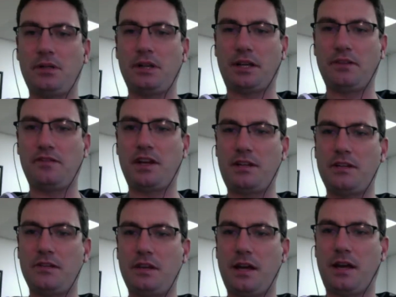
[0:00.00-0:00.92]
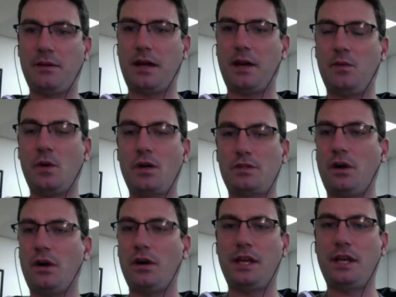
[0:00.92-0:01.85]
And thank you. Yeah, I worked hard
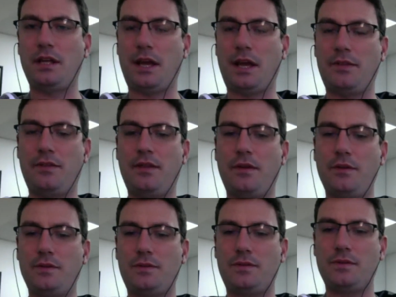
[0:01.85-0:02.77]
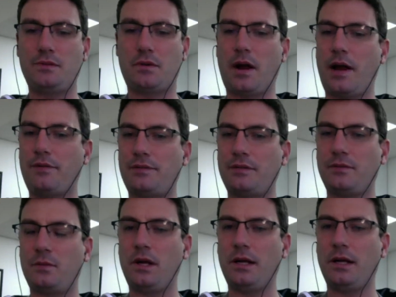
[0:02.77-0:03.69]
at those two crafts
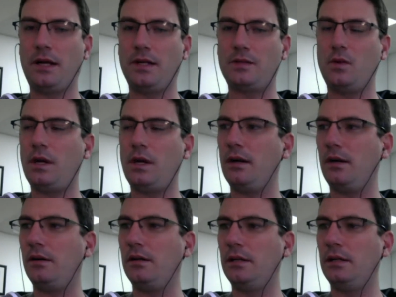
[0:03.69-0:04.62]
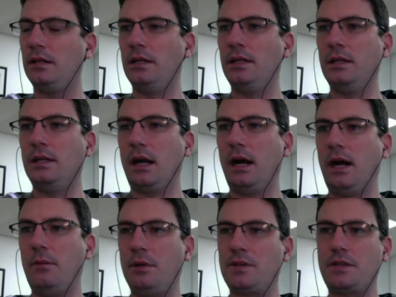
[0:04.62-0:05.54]
as well. But
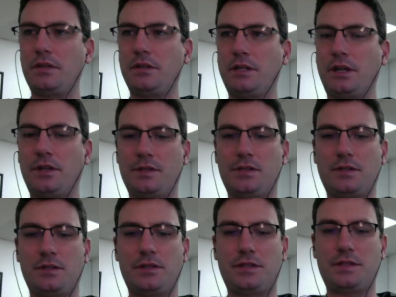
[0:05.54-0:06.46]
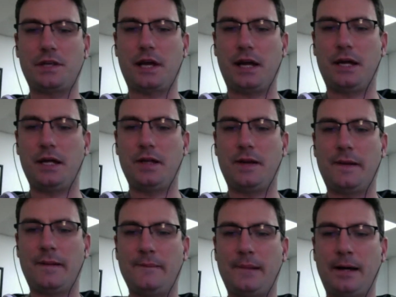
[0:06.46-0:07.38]
certainly on the search side,
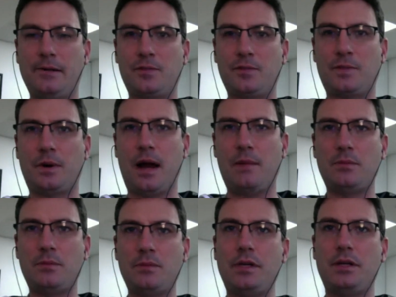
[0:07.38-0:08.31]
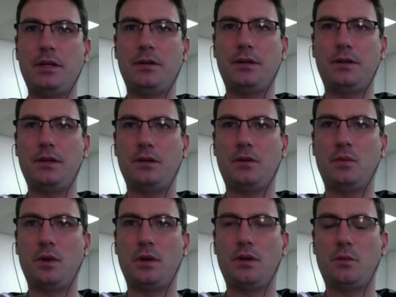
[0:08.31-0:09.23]
I was probably one
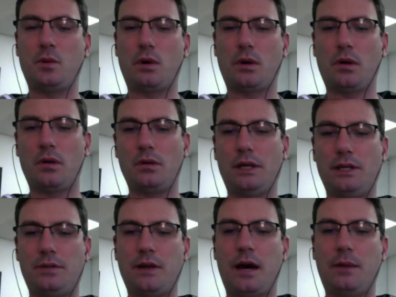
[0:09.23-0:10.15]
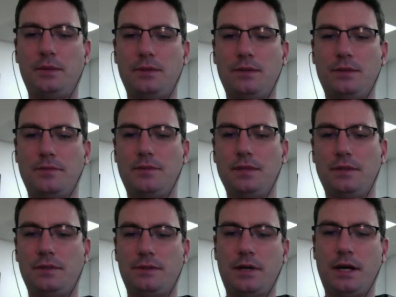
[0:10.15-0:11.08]
of the more early adopters of this
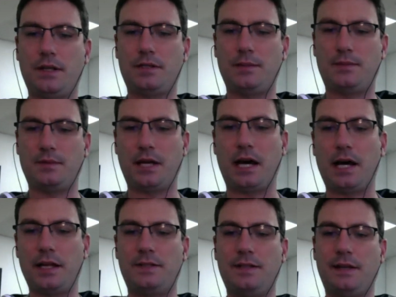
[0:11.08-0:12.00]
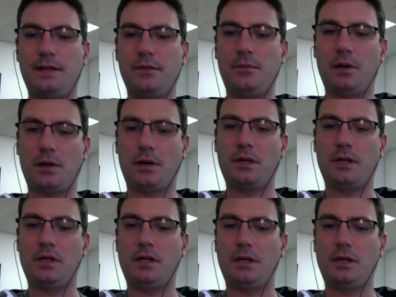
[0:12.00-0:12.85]
concept of content marketing.